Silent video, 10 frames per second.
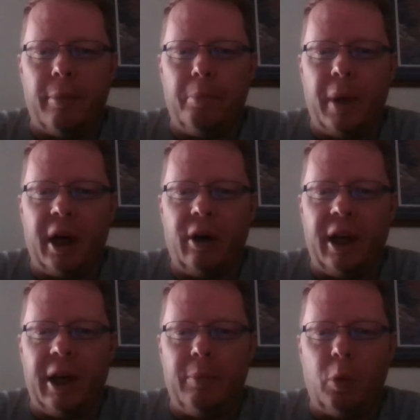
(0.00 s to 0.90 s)
A Bear
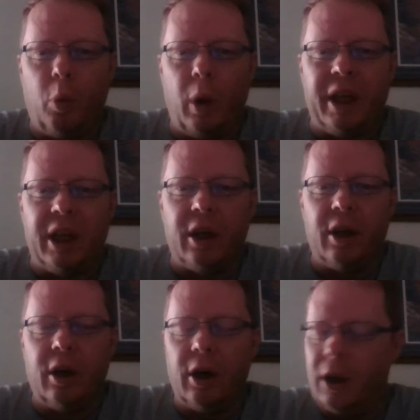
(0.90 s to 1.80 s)
Named Winnie,
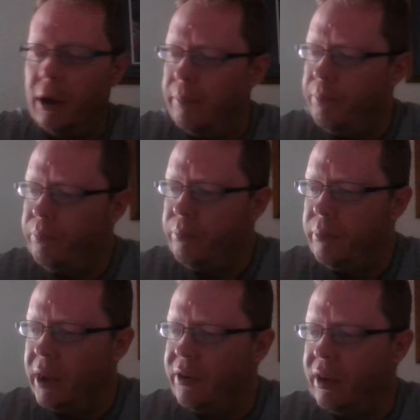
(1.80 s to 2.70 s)
um,
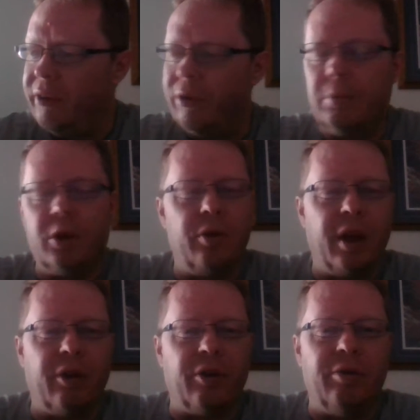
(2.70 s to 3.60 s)
basically from
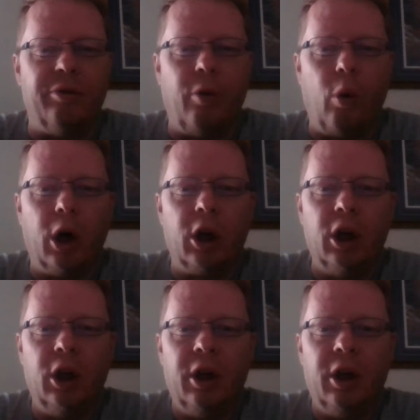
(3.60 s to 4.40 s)
2004.